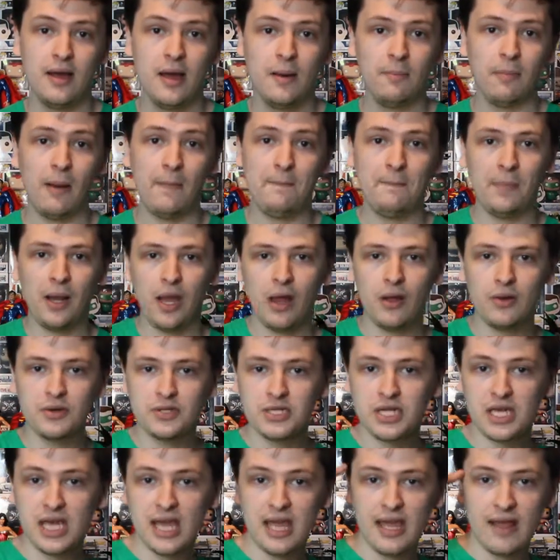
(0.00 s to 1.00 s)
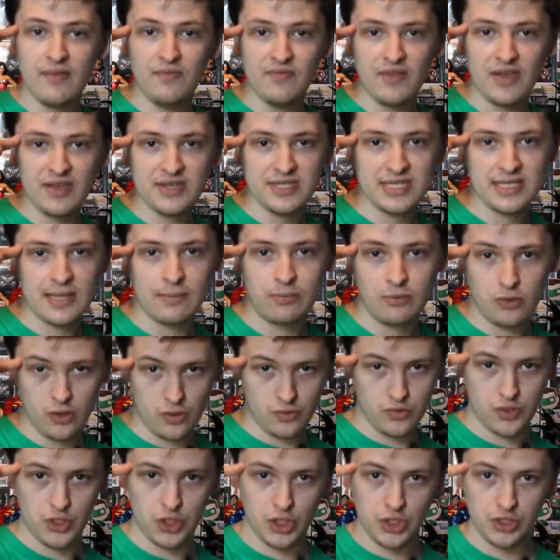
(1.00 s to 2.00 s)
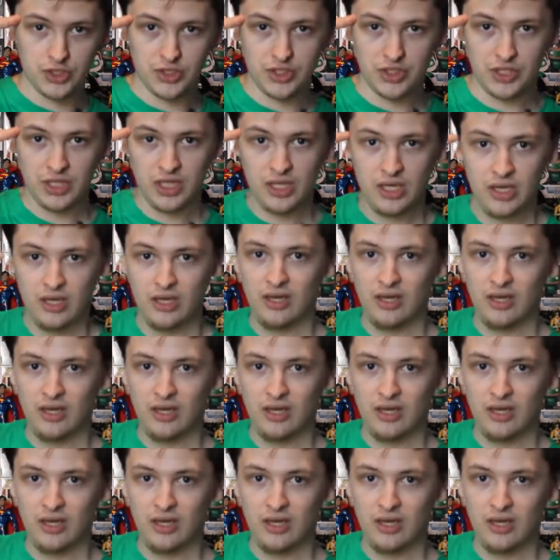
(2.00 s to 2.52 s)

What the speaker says: by planting it in their subconscious.